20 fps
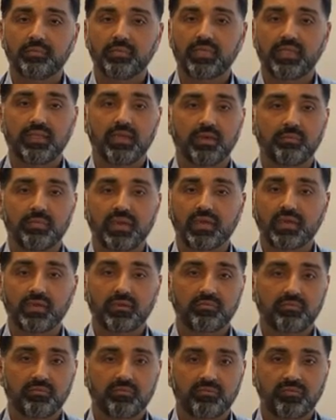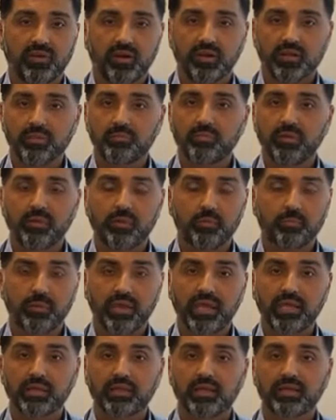they make it fairly
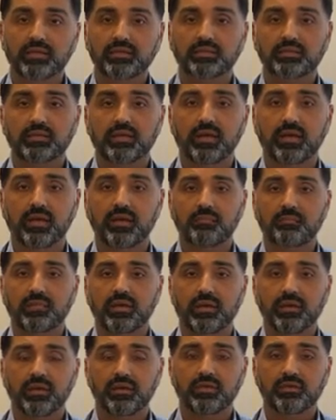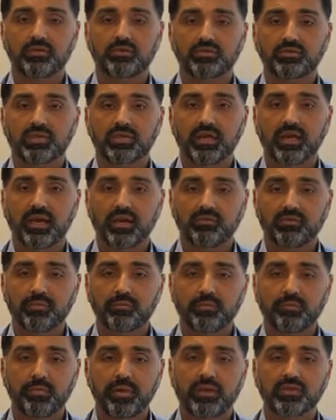painless. They usually have the
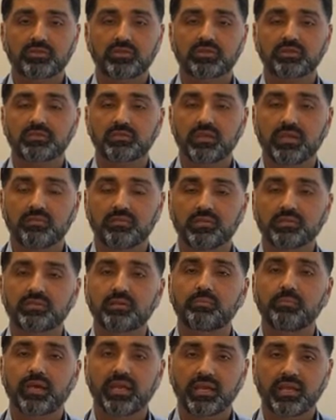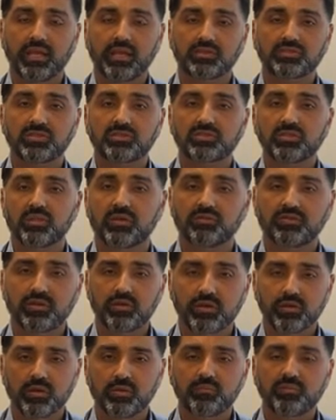patients given some medication so they feel
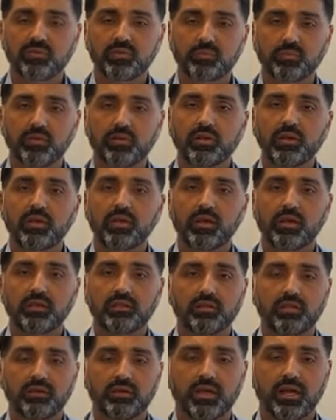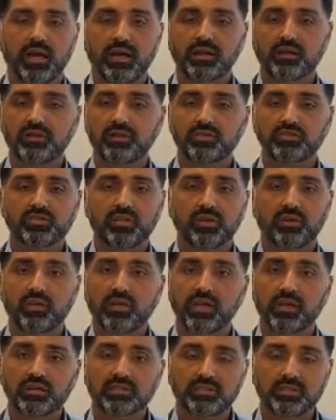comfortable. They're not under general
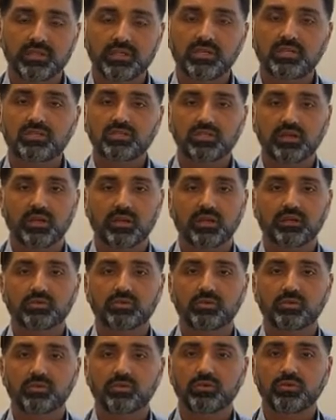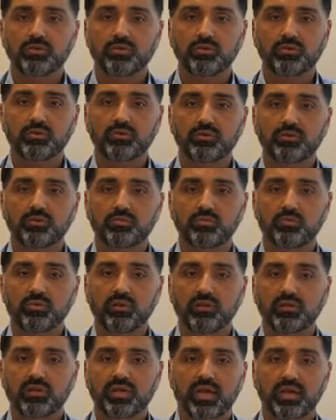anesthesia, so you
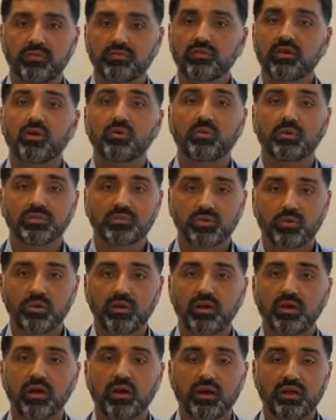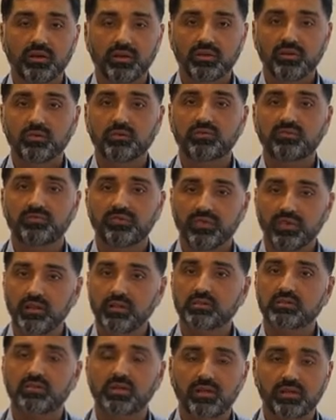will kind of know what's going on and you'll
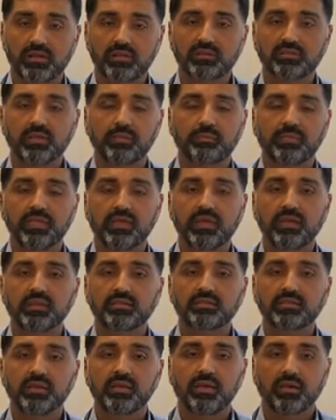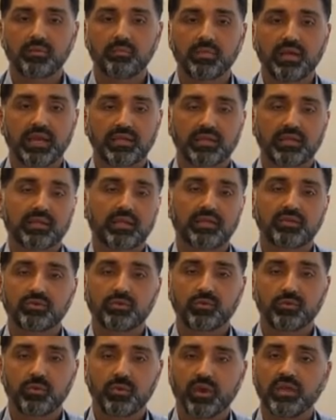feel certainly some things, but I think they
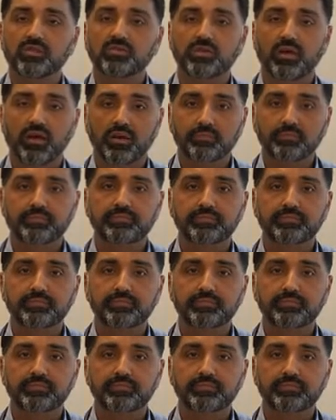do a great job.